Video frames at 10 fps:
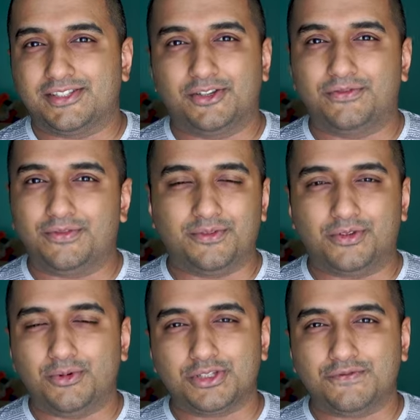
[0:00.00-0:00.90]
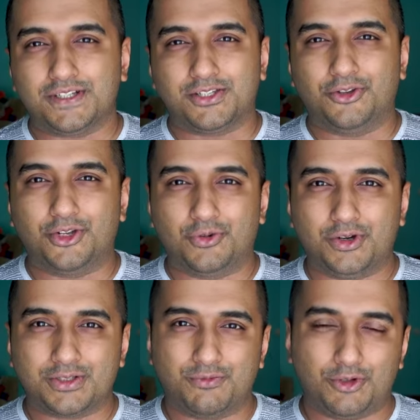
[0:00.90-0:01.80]
so most of us don't know
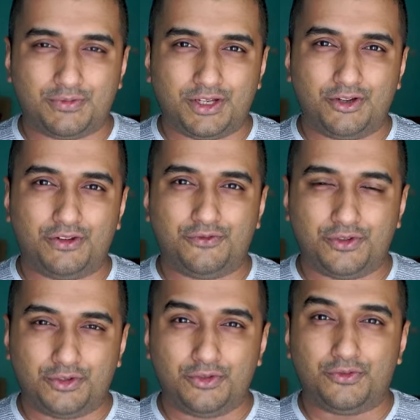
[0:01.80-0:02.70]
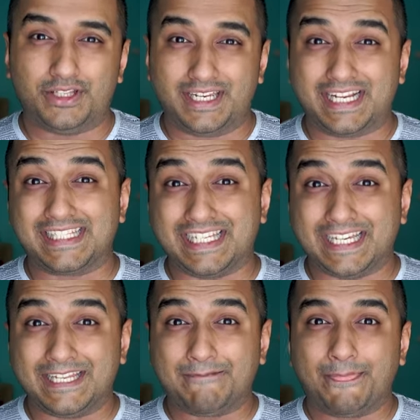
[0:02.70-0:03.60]
what's, what we're going to do for the next
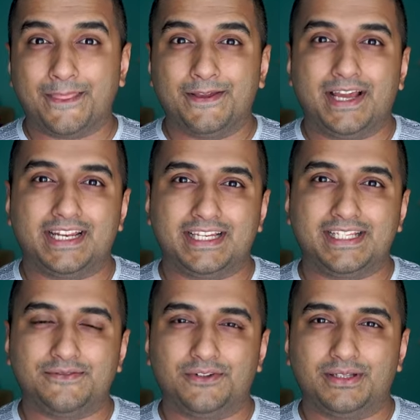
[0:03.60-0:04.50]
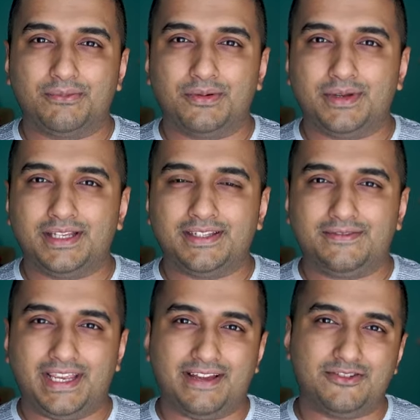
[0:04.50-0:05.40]
year. At least for the moment,
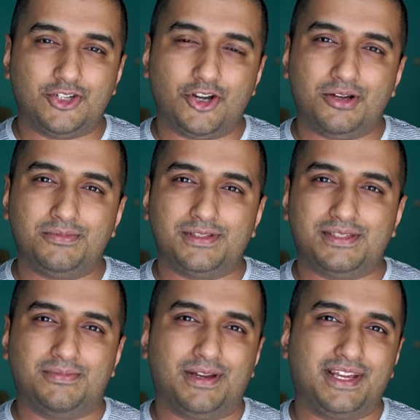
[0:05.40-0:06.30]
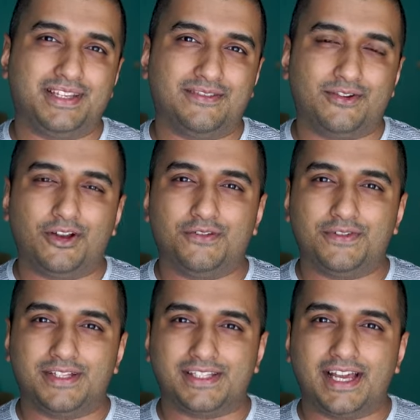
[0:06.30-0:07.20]
we have jobs, but all of
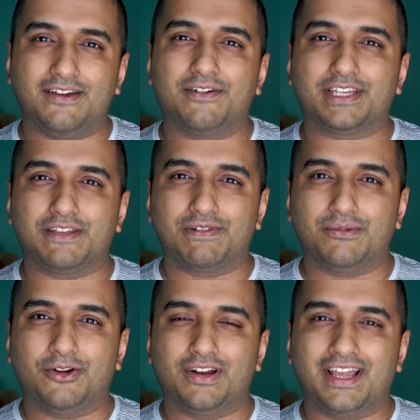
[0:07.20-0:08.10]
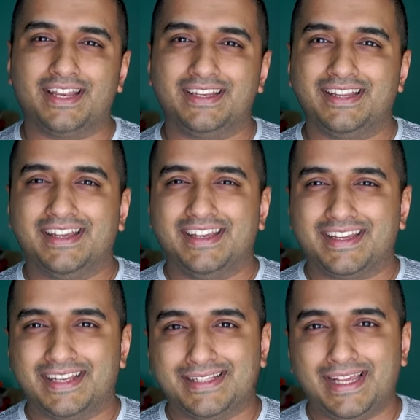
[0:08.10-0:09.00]
us are working from online.
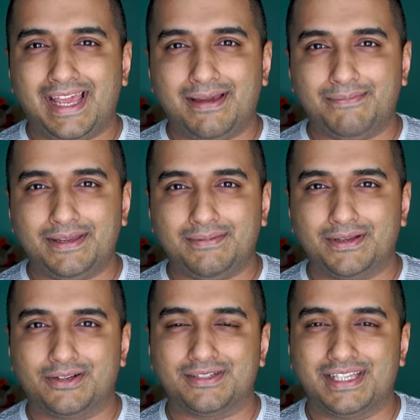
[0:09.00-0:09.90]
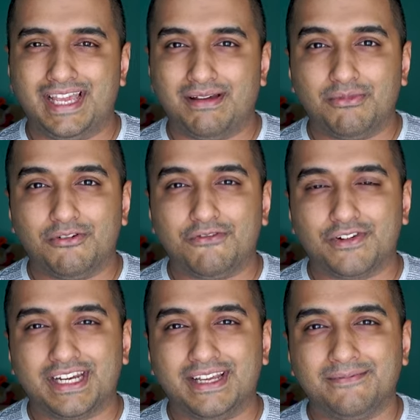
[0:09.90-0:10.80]
Kids are happy because they have more
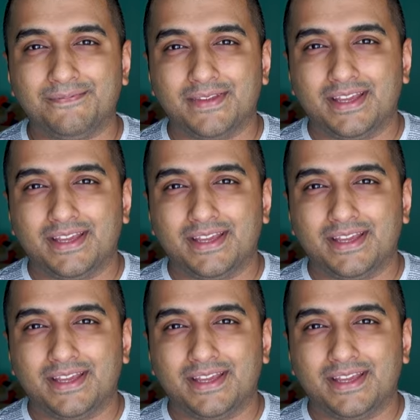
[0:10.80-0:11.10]
freedom,